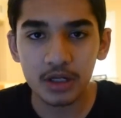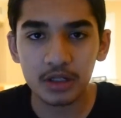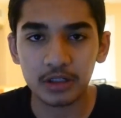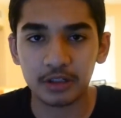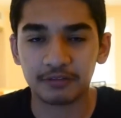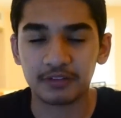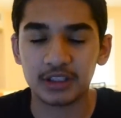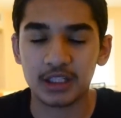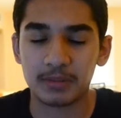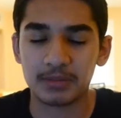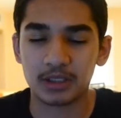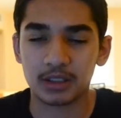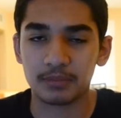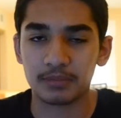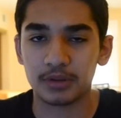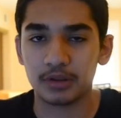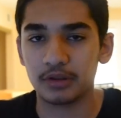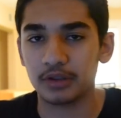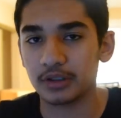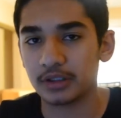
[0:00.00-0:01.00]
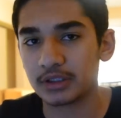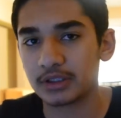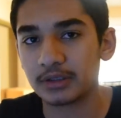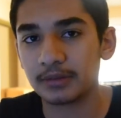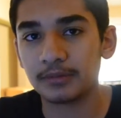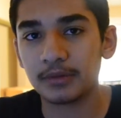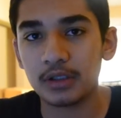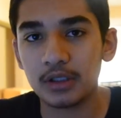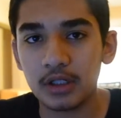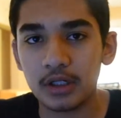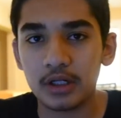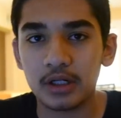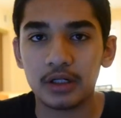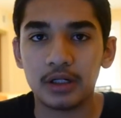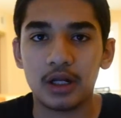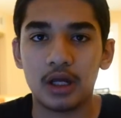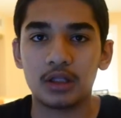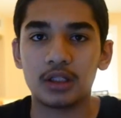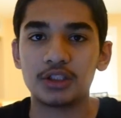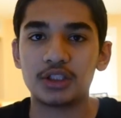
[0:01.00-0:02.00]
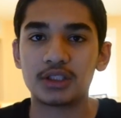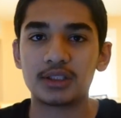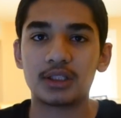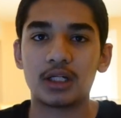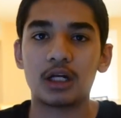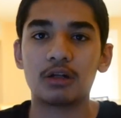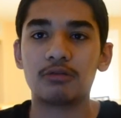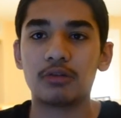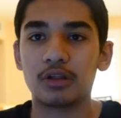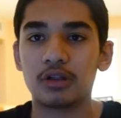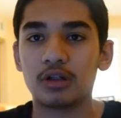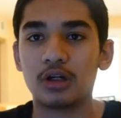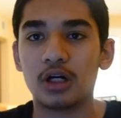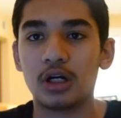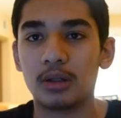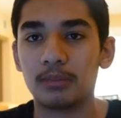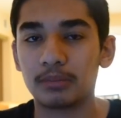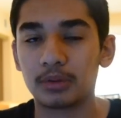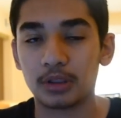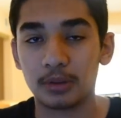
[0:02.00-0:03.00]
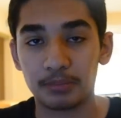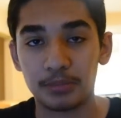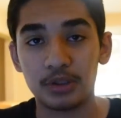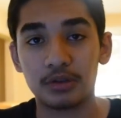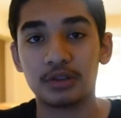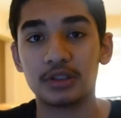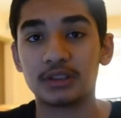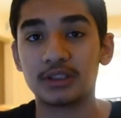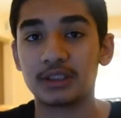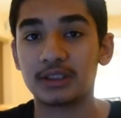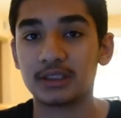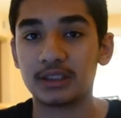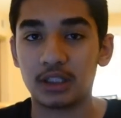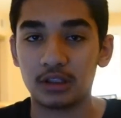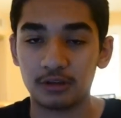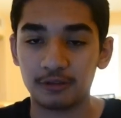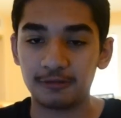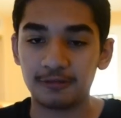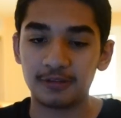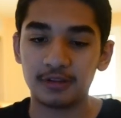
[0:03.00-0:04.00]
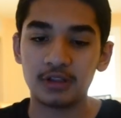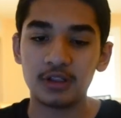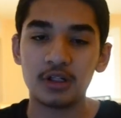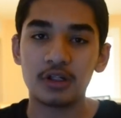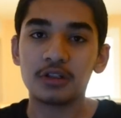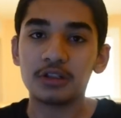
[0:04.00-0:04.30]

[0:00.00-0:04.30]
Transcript: different types of computers. Now let's just start with um, computers itself.